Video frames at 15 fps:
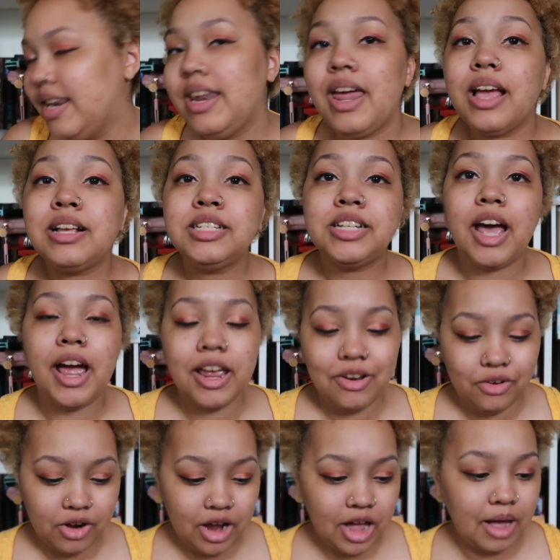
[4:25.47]
Next, I
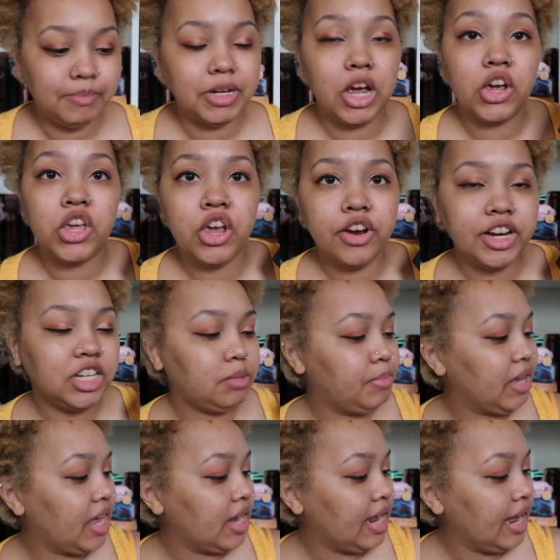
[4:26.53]
grabbed A Curious
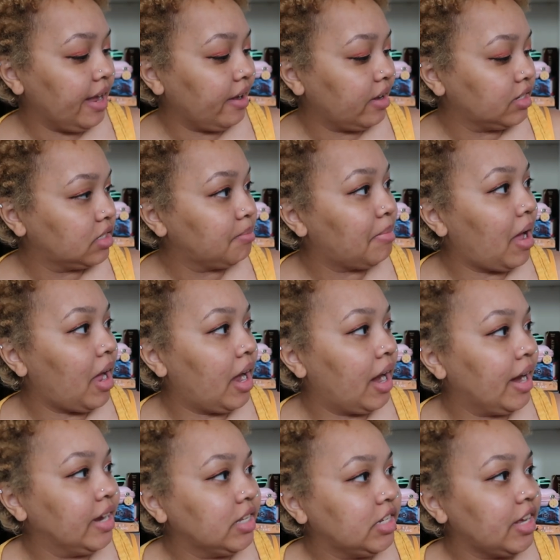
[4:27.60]
Beginnings
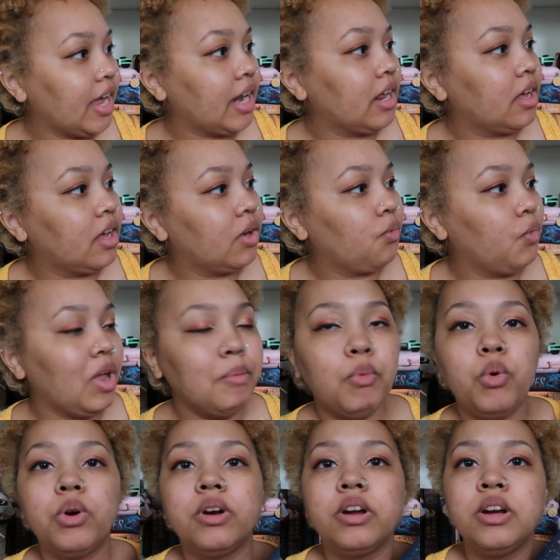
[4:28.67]
by Deanna
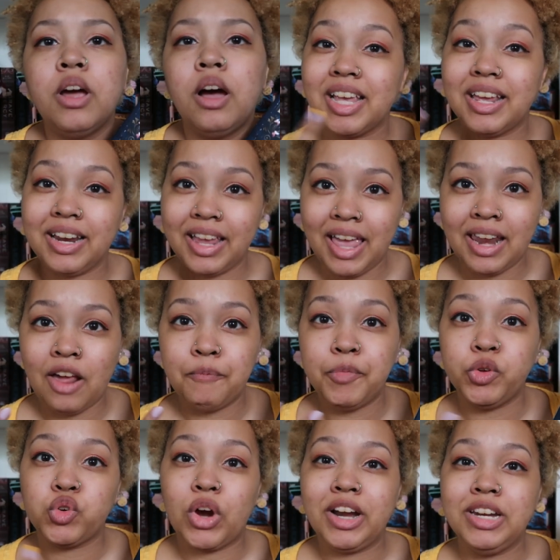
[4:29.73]
Raybourn. And again, I've
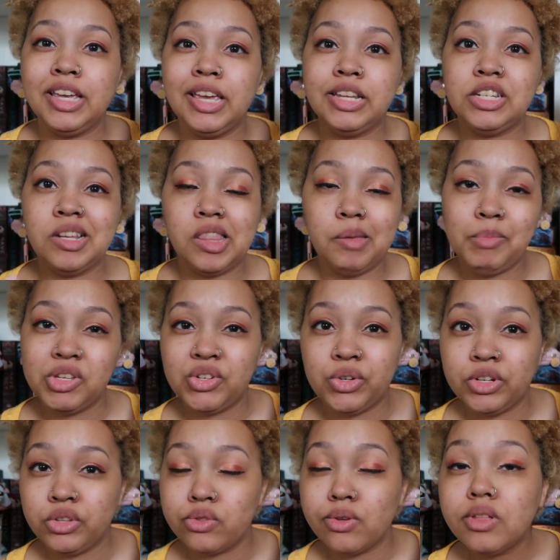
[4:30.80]
been trying to get into the
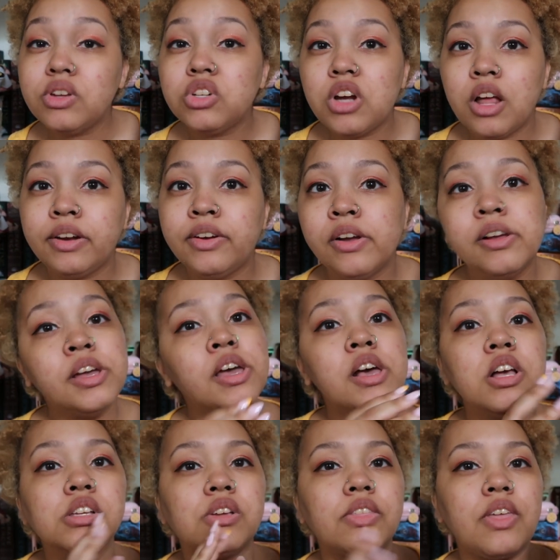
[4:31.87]
mystery thriller genre,
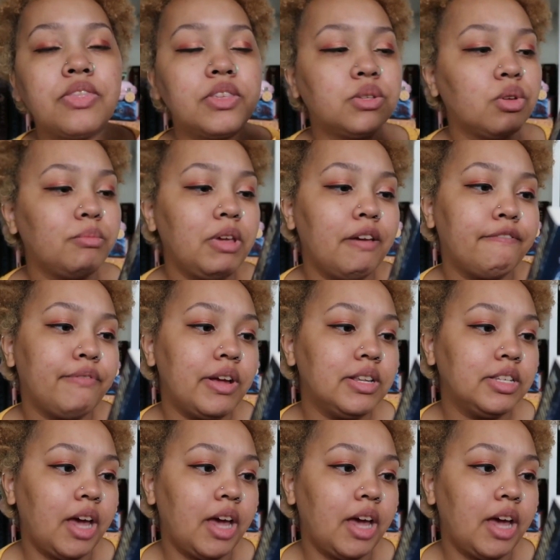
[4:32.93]
so I thought this would be a fun